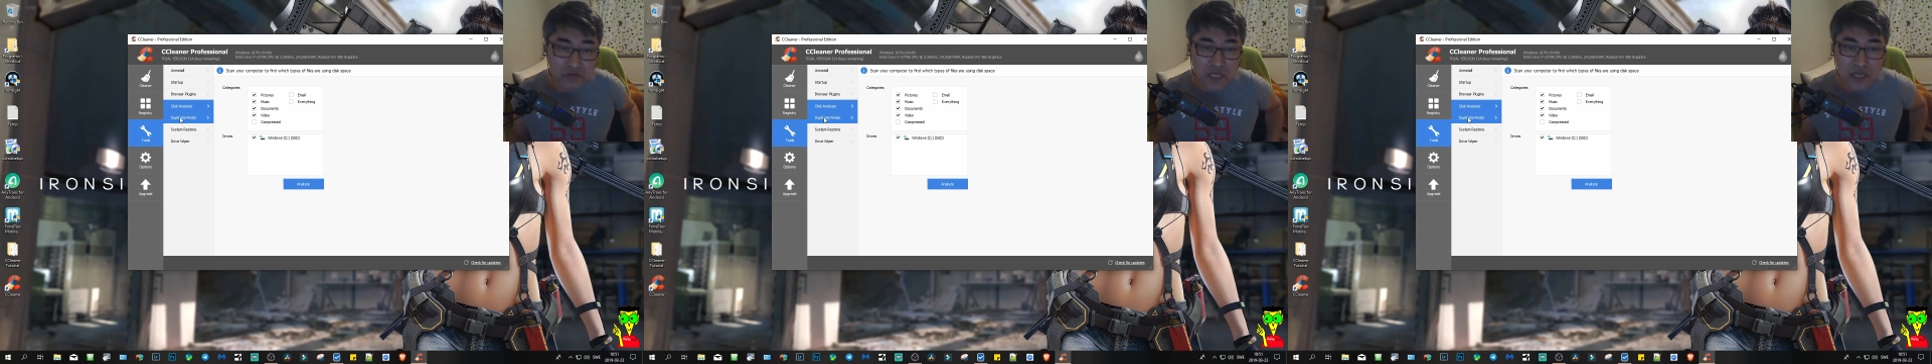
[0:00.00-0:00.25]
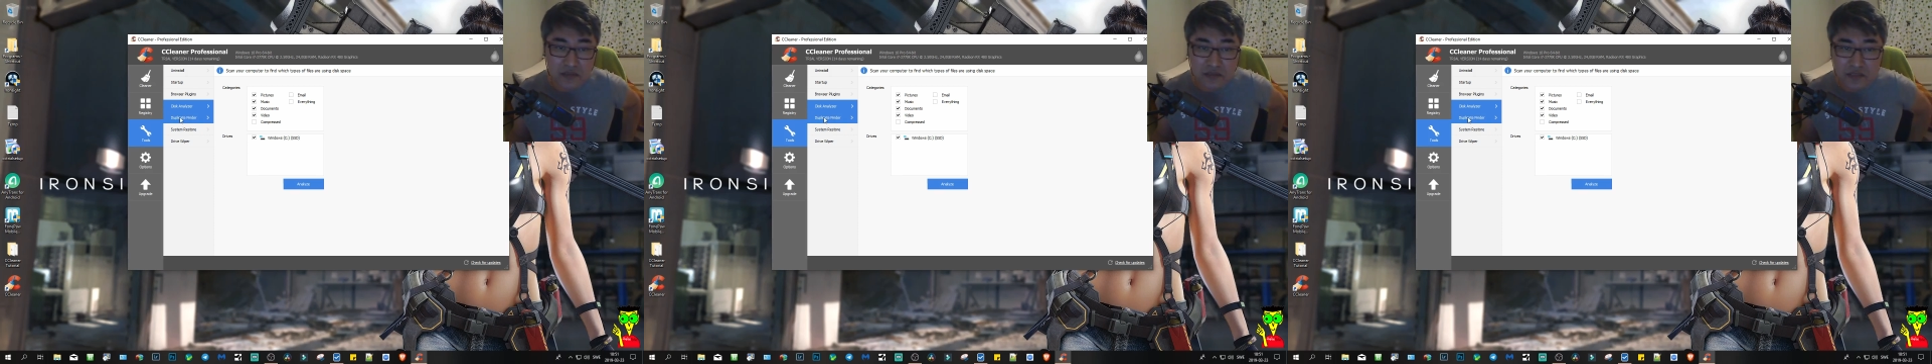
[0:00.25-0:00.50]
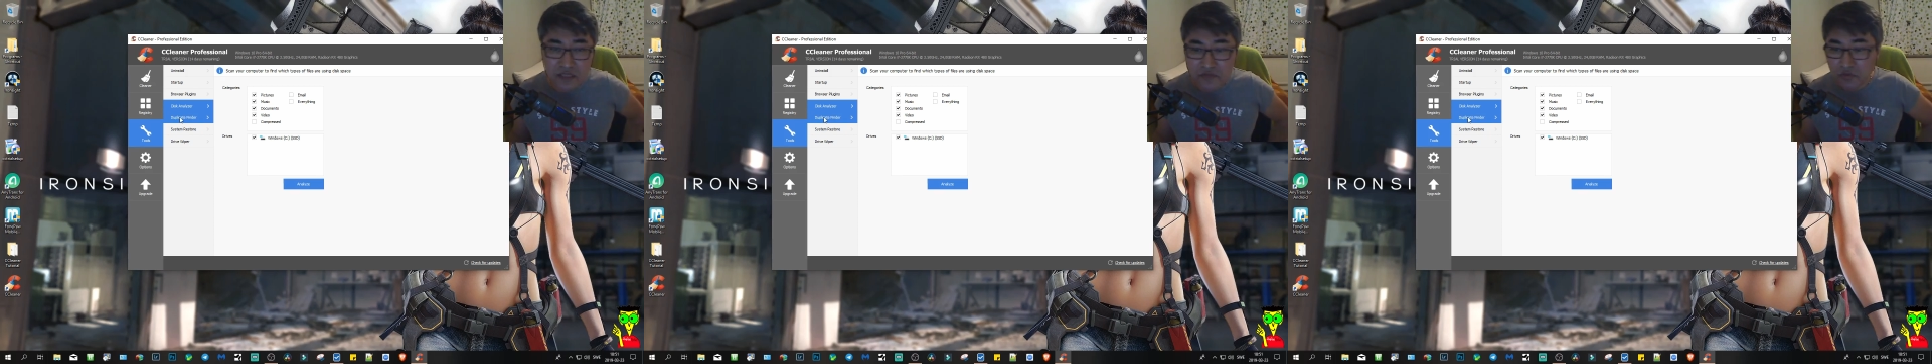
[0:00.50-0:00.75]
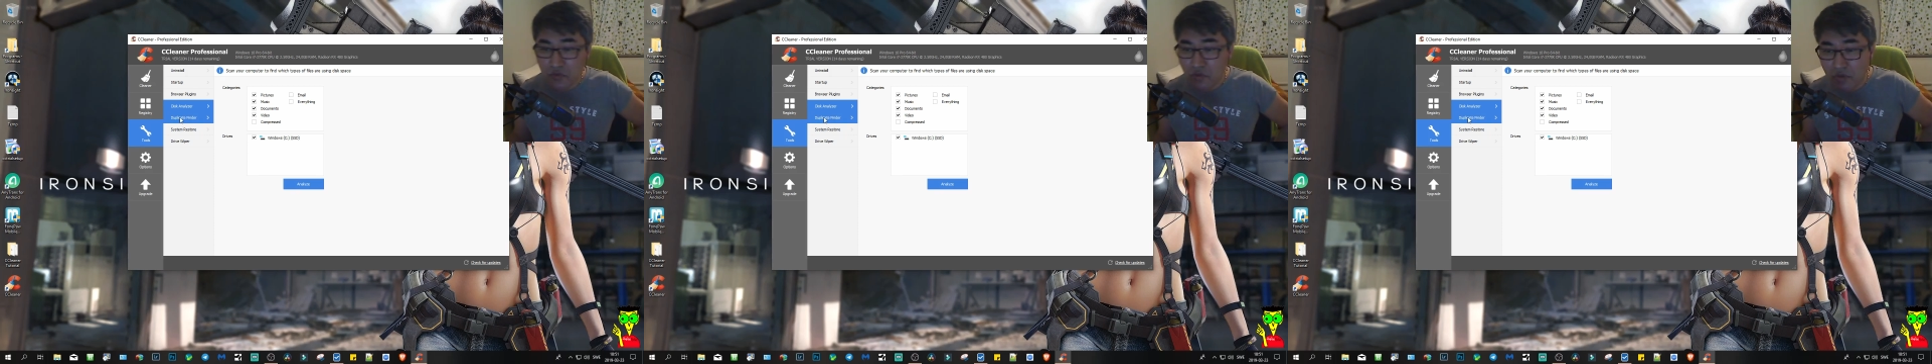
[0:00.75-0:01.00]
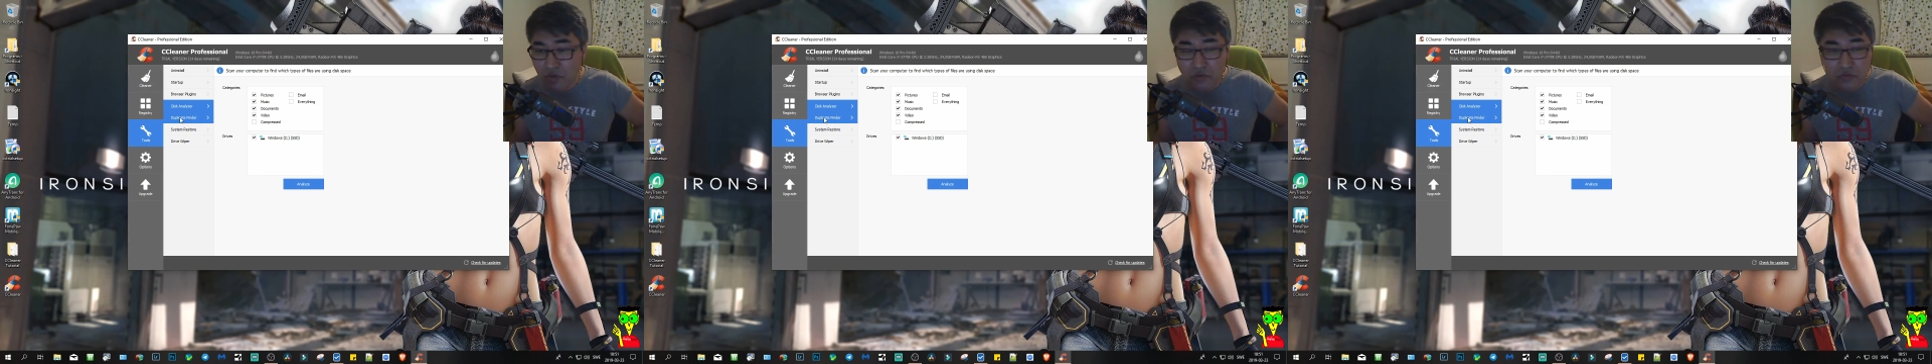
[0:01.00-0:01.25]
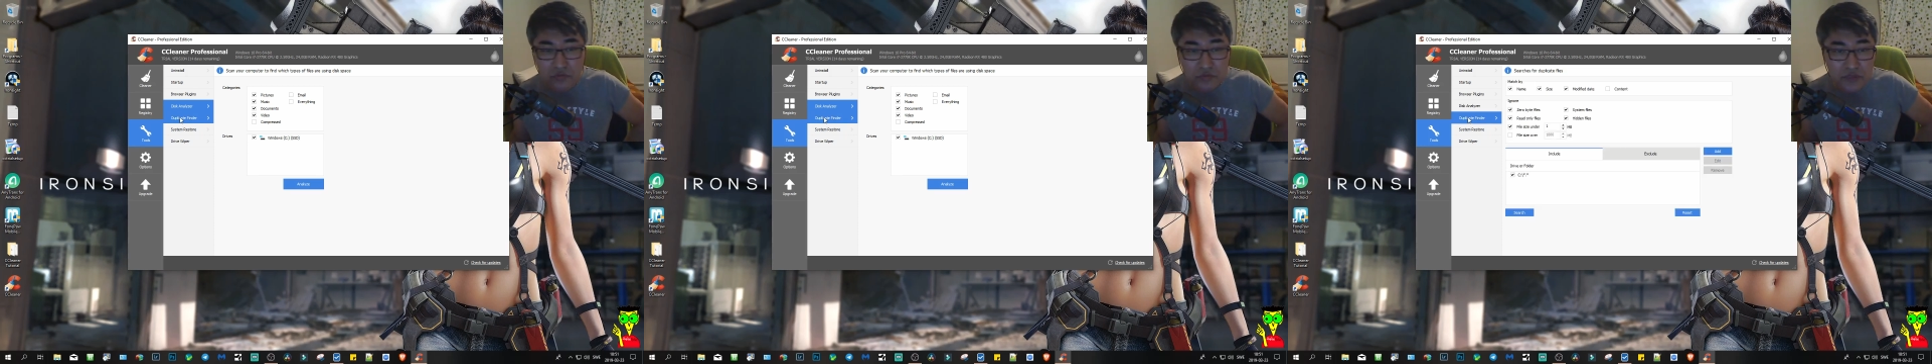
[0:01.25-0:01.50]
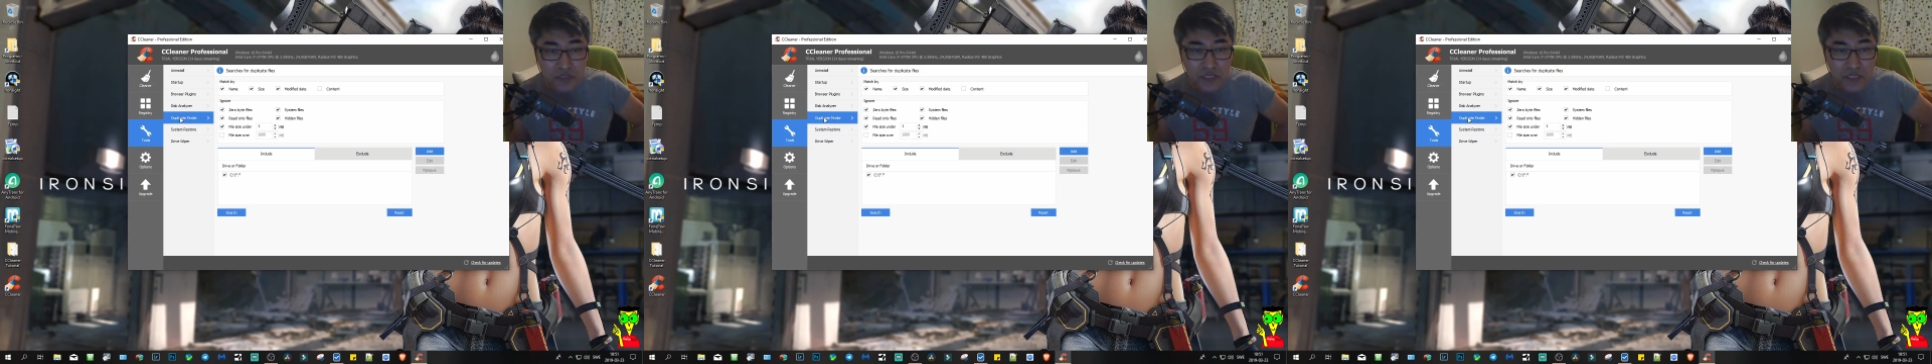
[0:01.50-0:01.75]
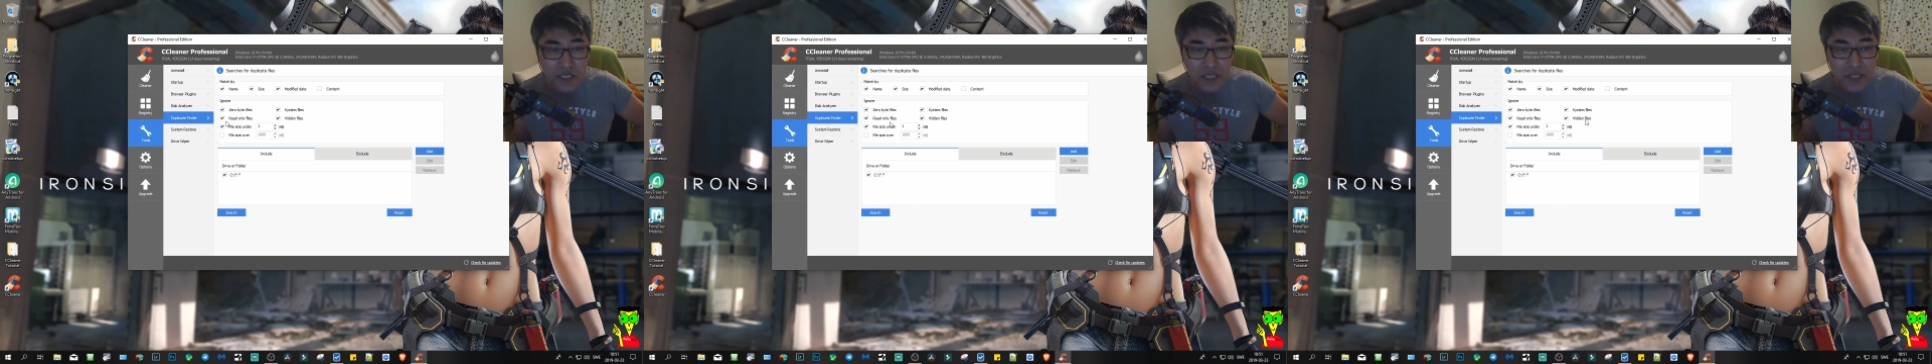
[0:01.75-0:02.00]
that if you don't know.
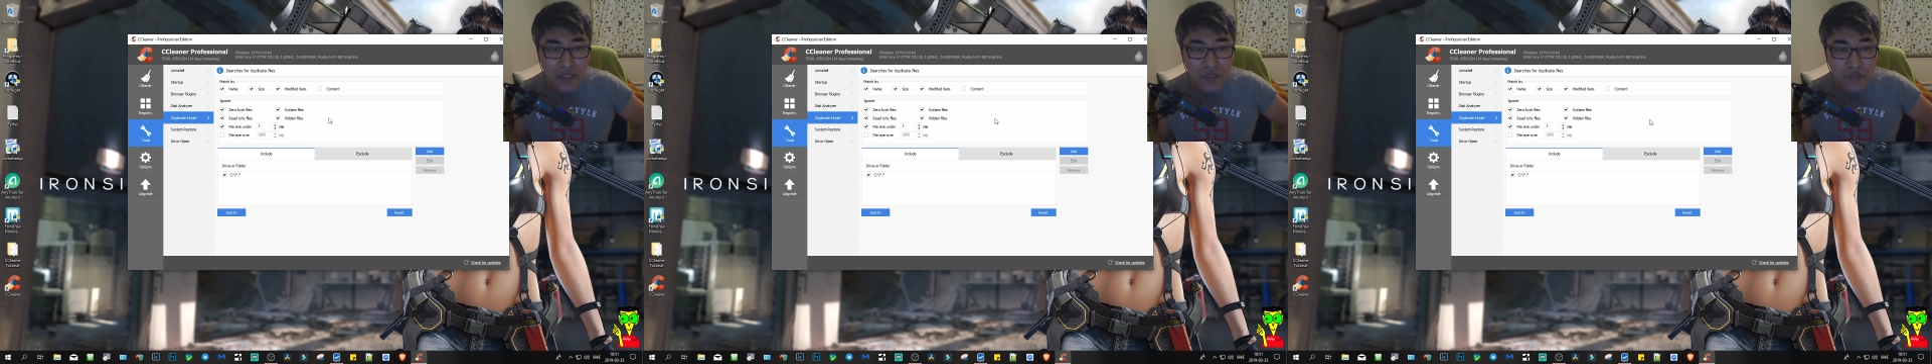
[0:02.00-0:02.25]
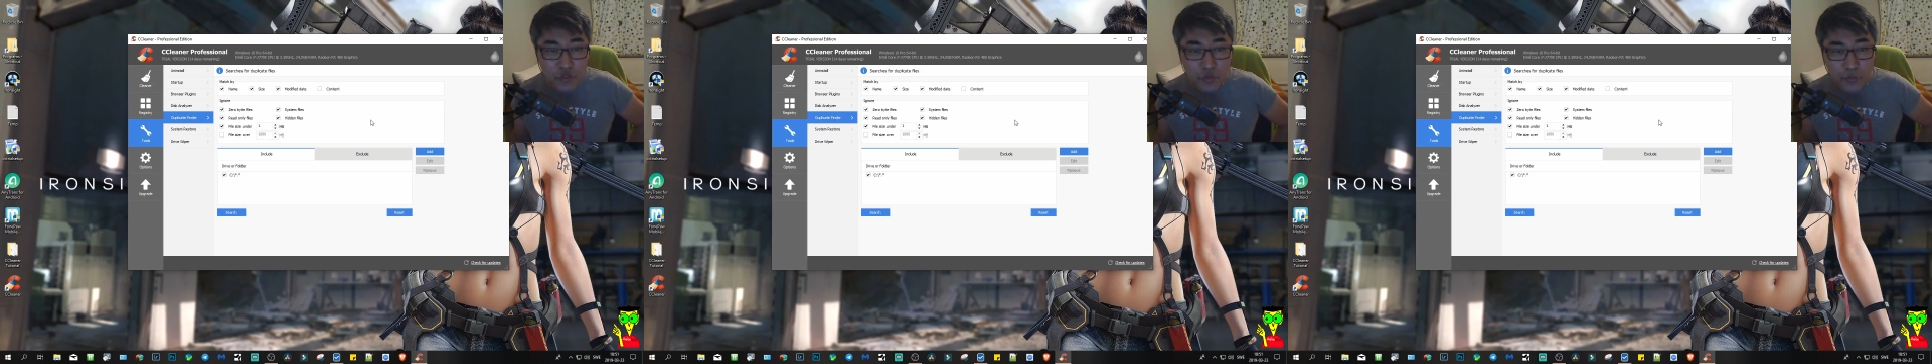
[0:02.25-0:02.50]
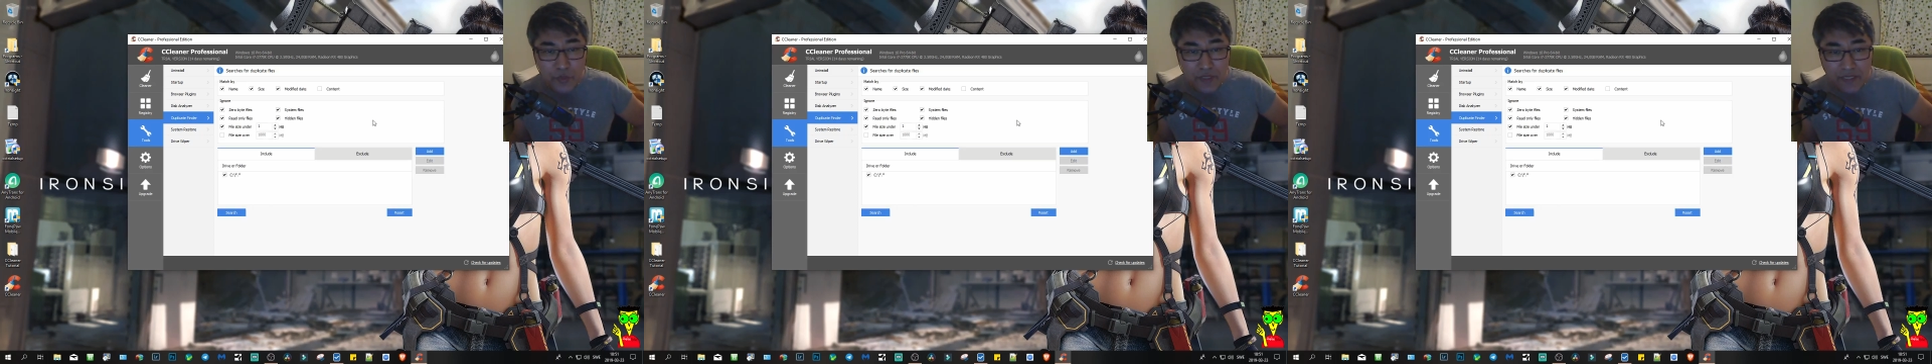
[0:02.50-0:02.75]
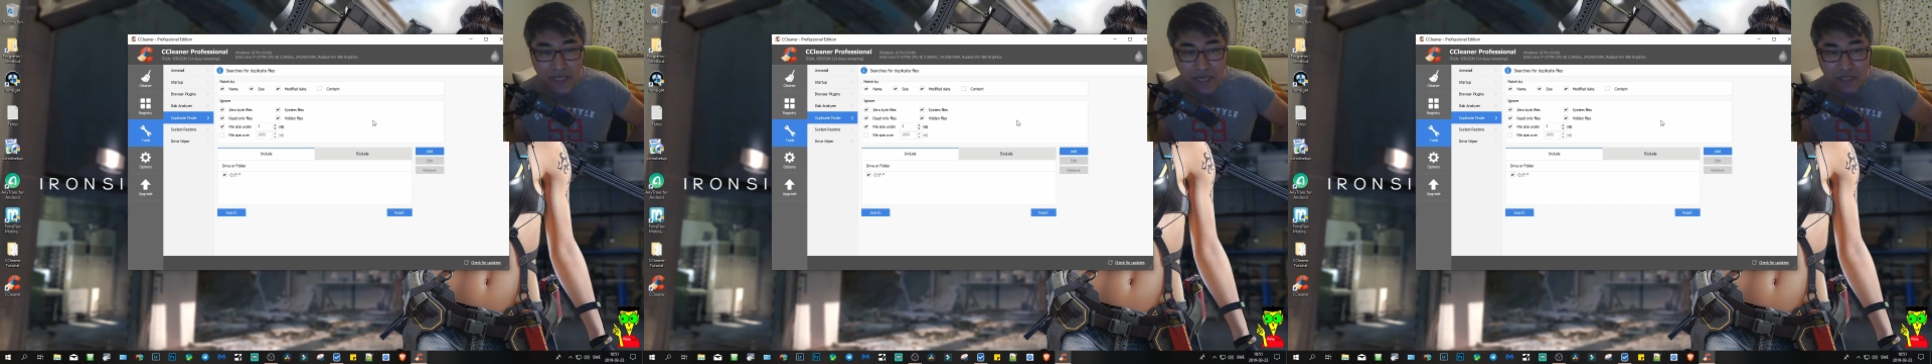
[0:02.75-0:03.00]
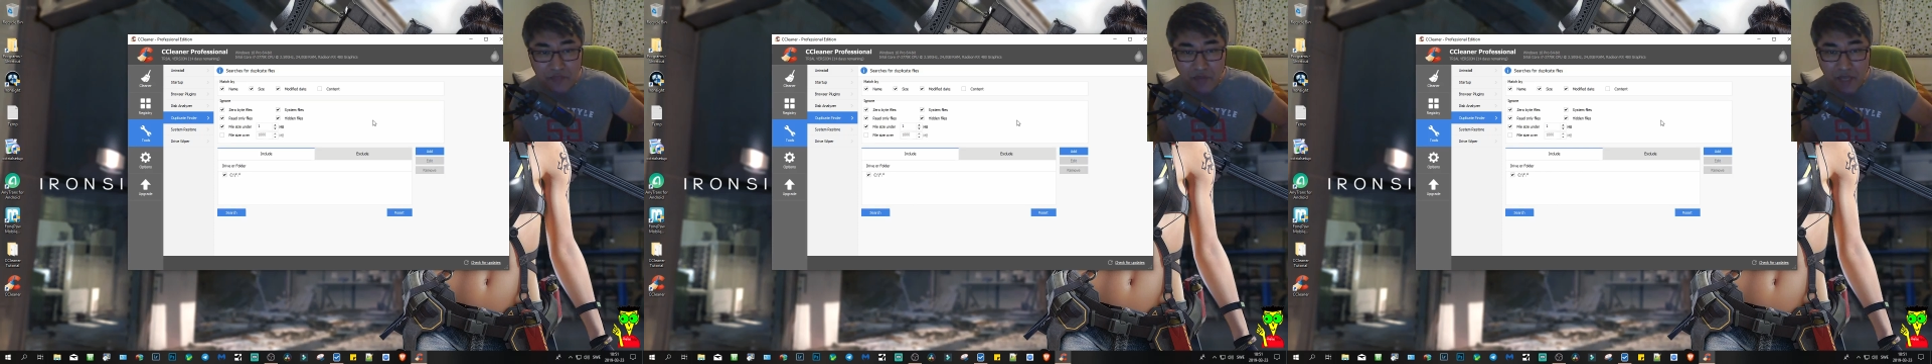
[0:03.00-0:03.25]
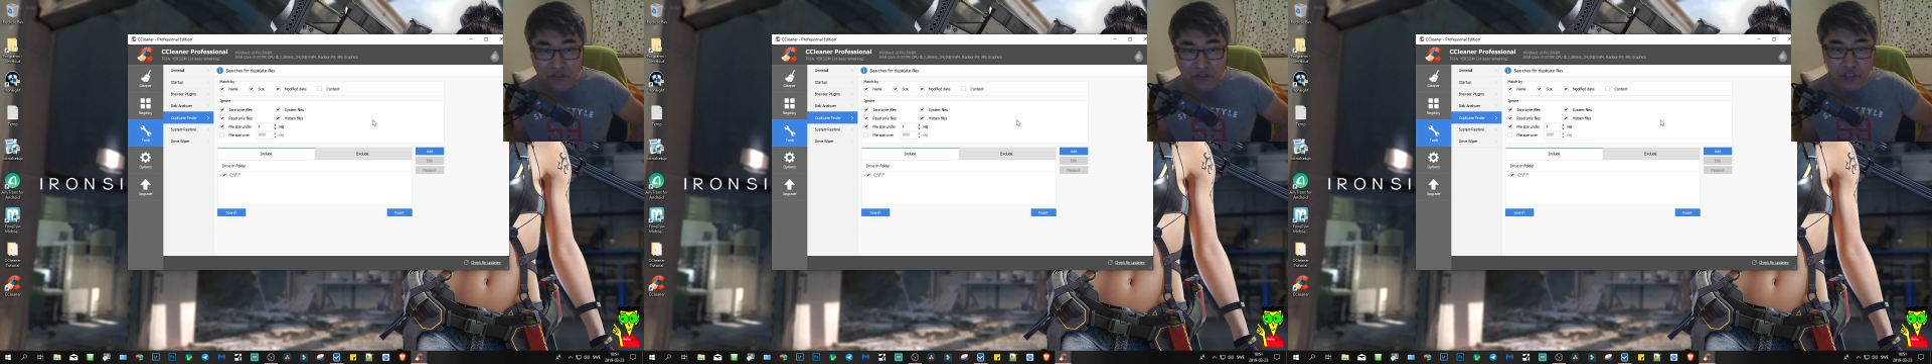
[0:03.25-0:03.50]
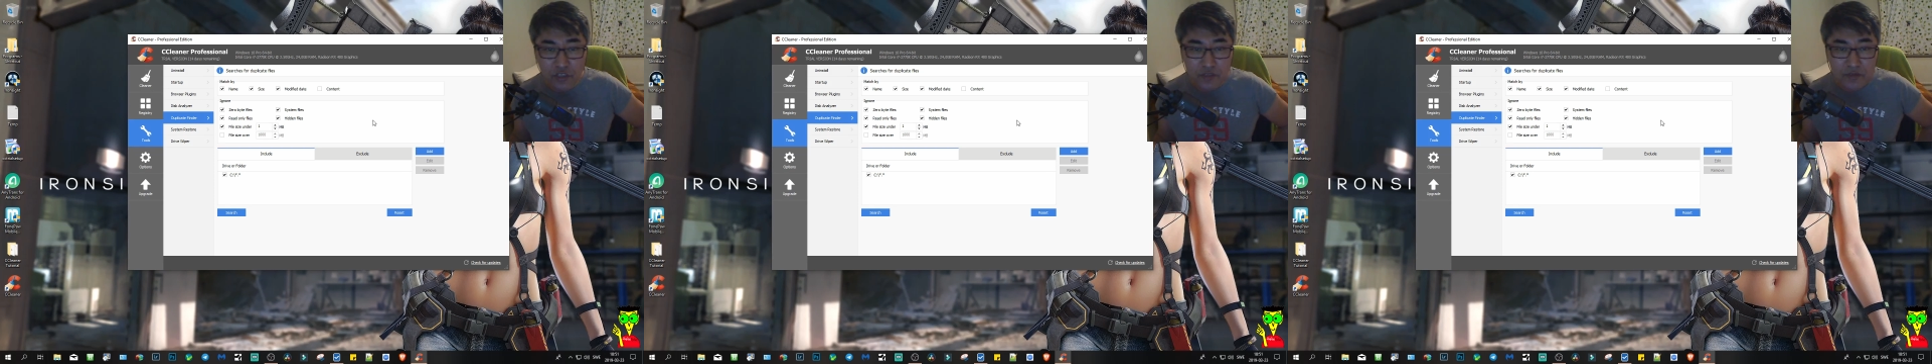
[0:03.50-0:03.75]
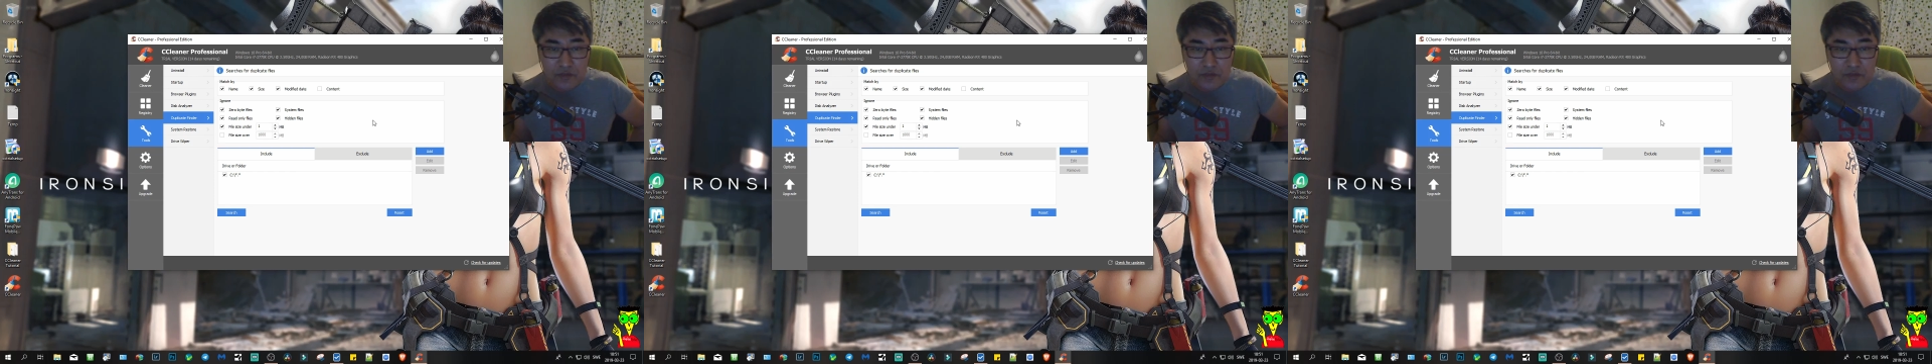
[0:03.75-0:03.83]
Duplicate finder.